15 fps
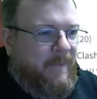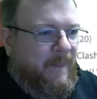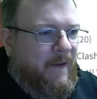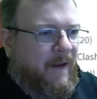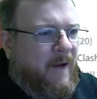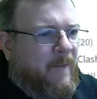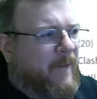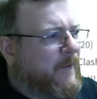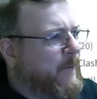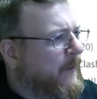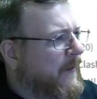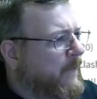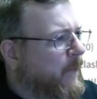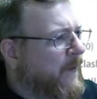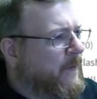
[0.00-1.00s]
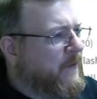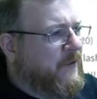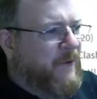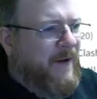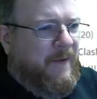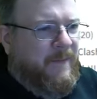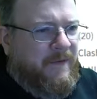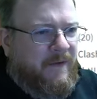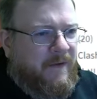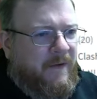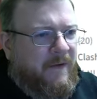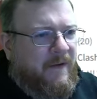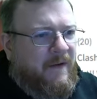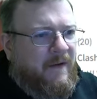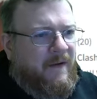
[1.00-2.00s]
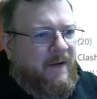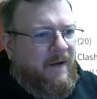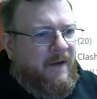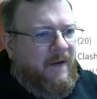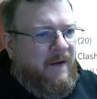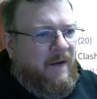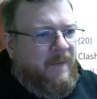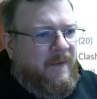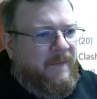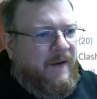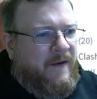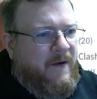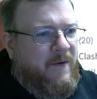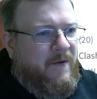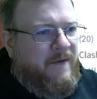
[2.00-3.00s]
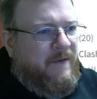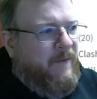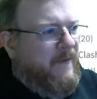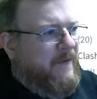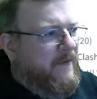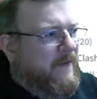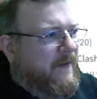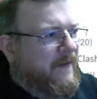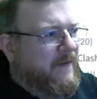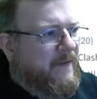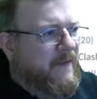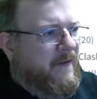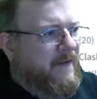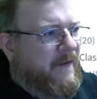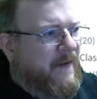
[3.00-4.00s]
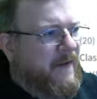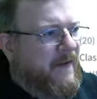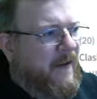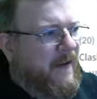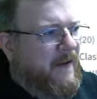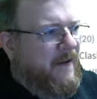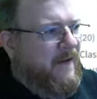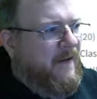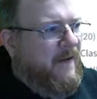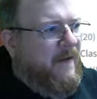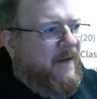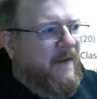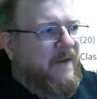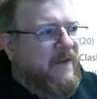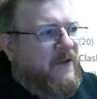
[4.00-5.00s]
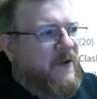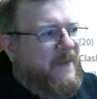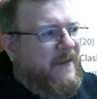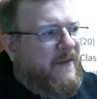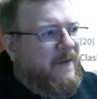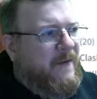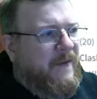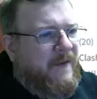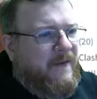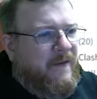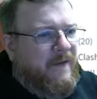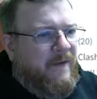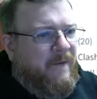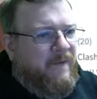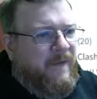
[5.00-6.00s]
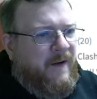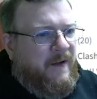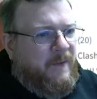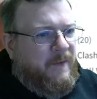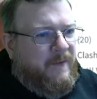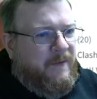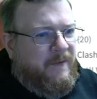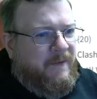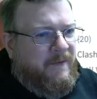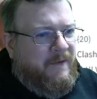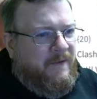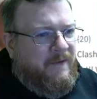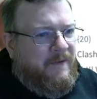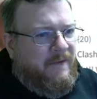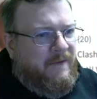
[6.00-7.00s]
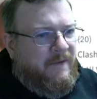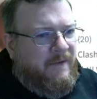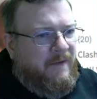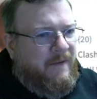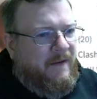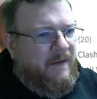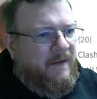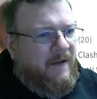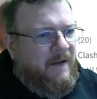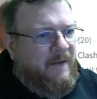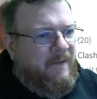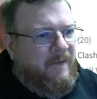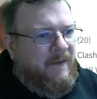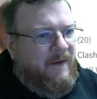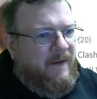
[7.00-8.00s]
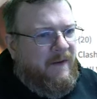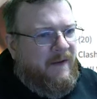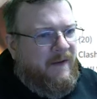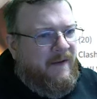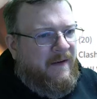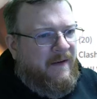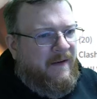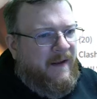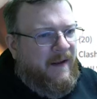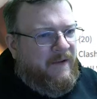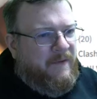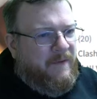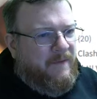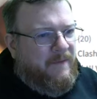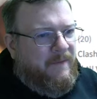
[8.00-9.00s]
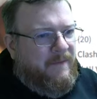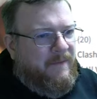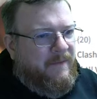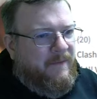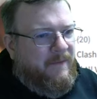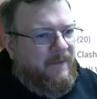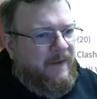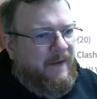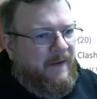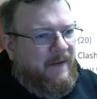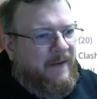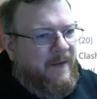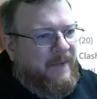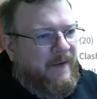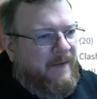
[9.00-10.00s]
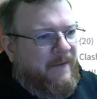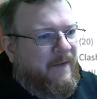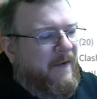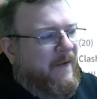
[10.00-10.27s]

Uh, look, we got 102 items. Um, if I go and switch this and say, hey, show me the only things that are available uh, in Nashville. We hit that button.